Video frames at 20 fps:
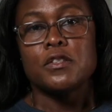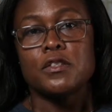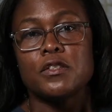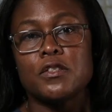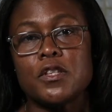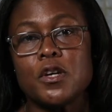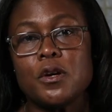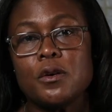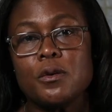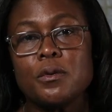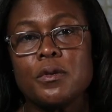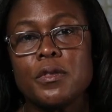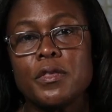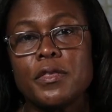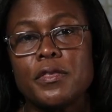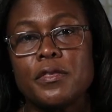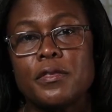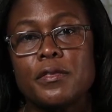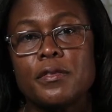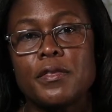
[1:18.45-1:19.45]
So
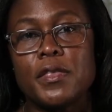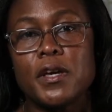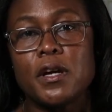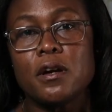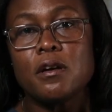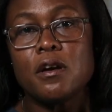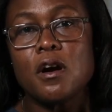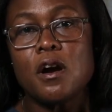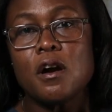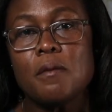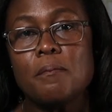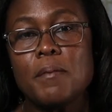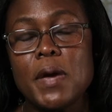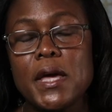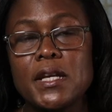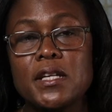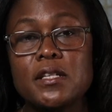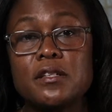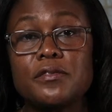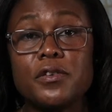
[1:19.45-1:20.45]
there are
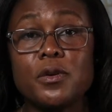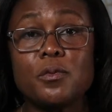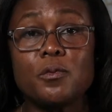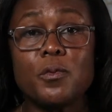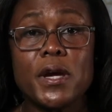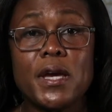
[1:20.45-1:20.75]
many different